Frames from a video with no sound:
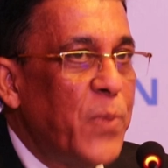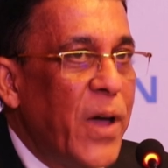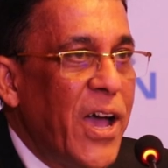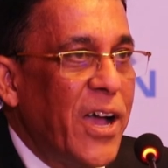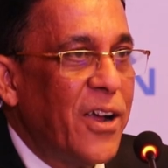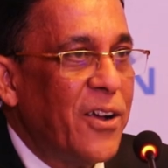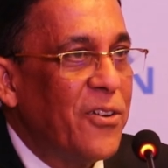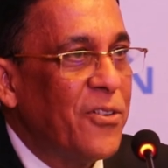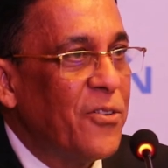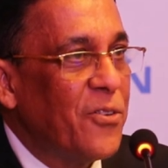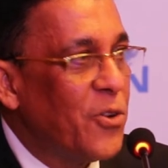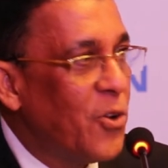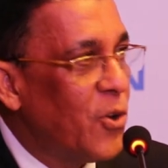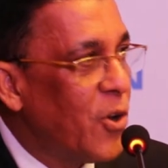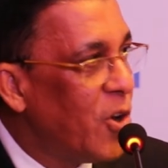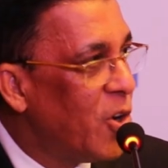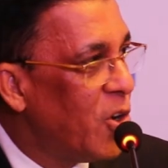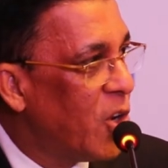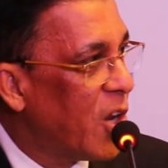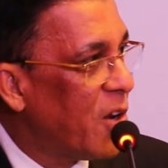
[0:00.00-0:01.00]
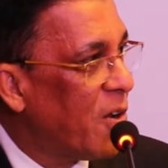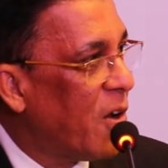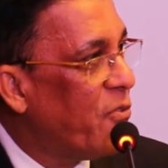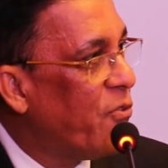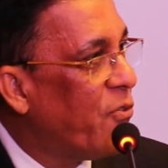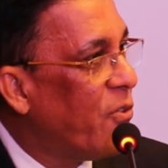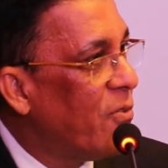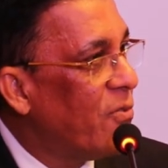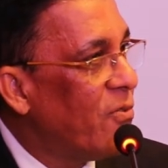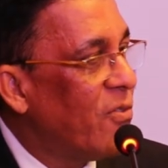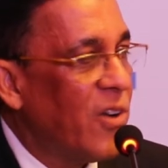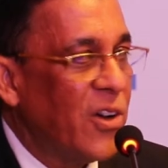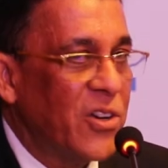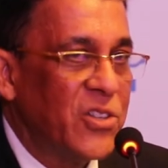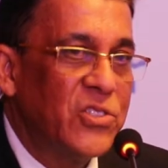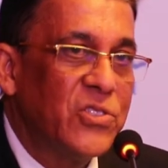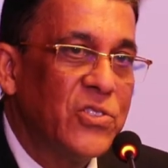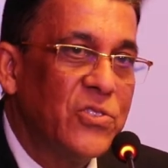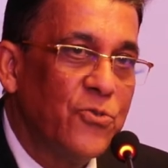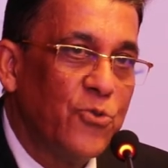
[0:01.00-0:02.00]
back none of
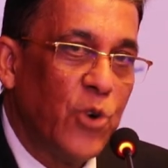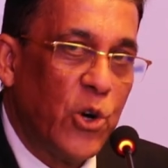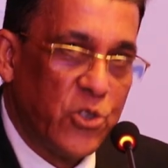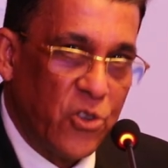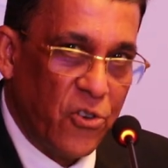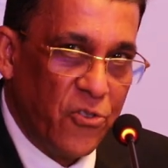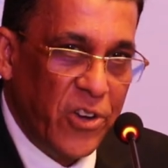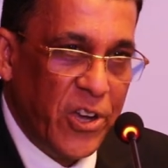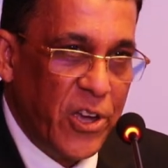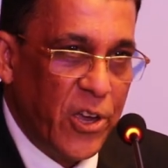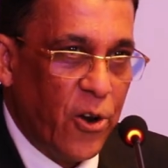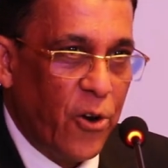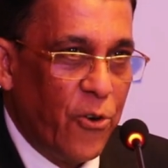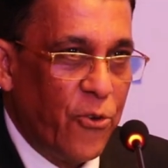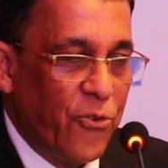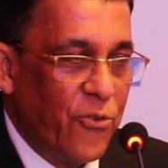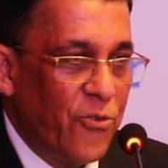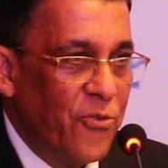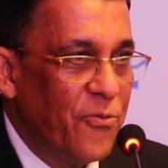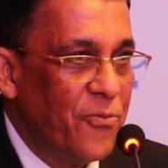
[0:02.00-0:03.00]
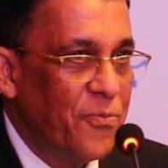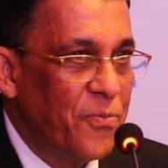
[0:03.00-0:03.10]
us was aware of.